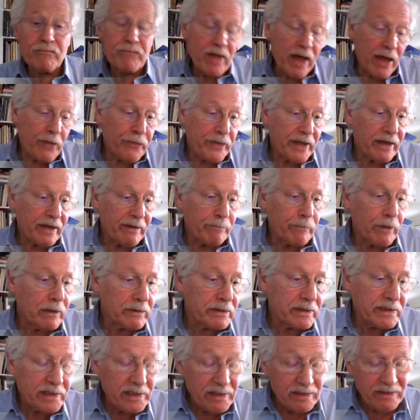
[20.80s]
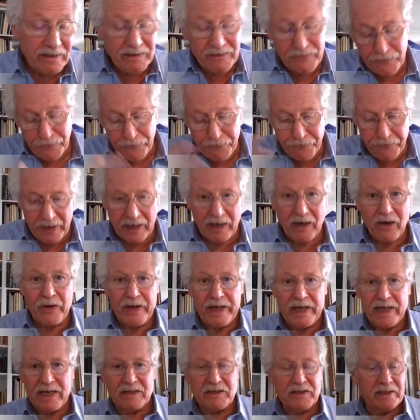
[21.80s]
I think,
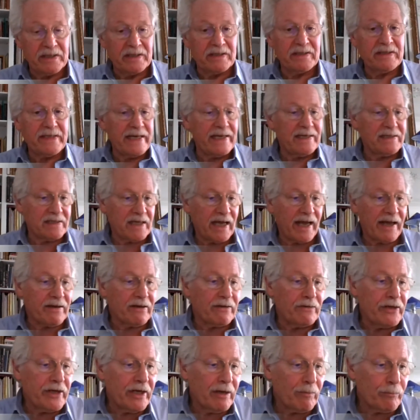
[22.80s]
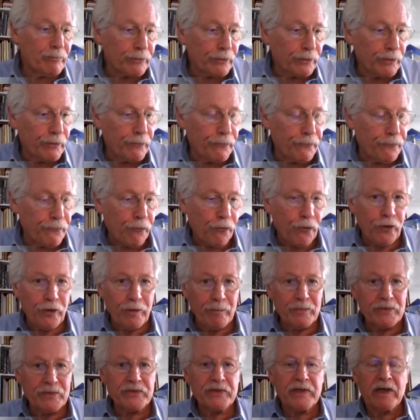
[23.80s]
multifarious. It takes on a number of
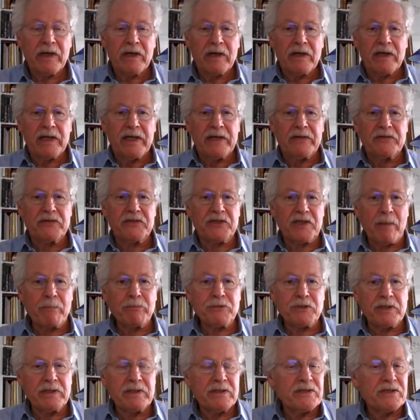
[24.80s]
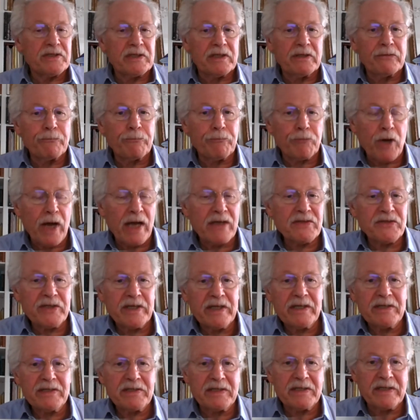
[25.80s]
forms, in substance, in
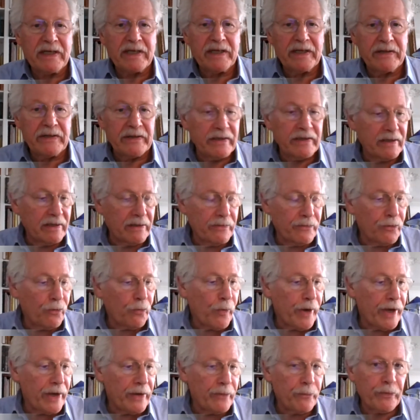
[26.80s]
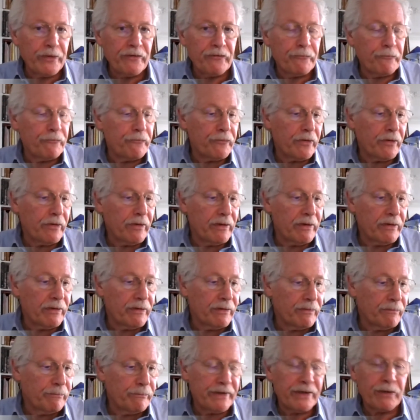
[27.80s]
process, in the way we've
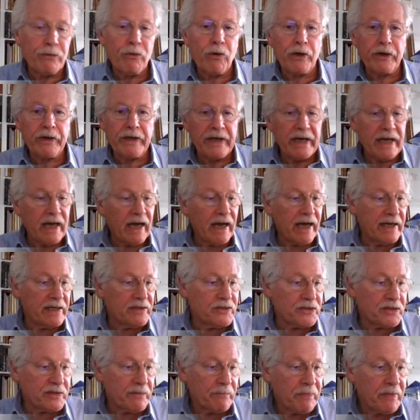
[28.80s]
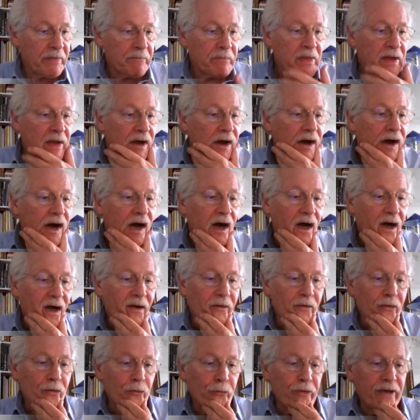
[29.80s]
been organized,
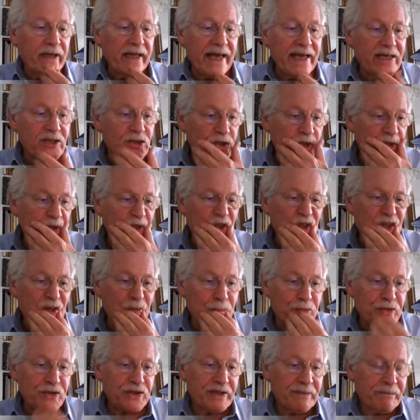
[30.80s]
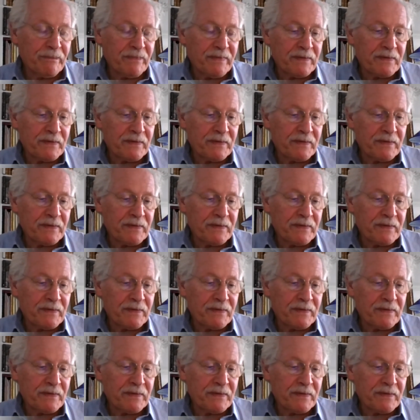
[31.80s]
the relationships.